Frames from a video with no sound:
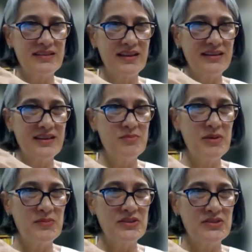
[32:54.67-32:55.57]
and
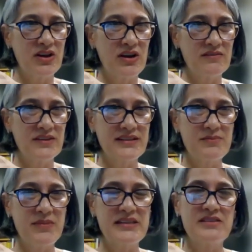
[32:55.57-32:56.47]
commitment to conflict, it
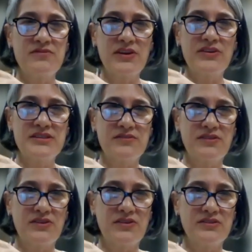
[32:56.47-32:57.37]
makes it very
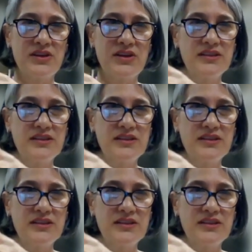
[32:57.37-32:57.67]
difficult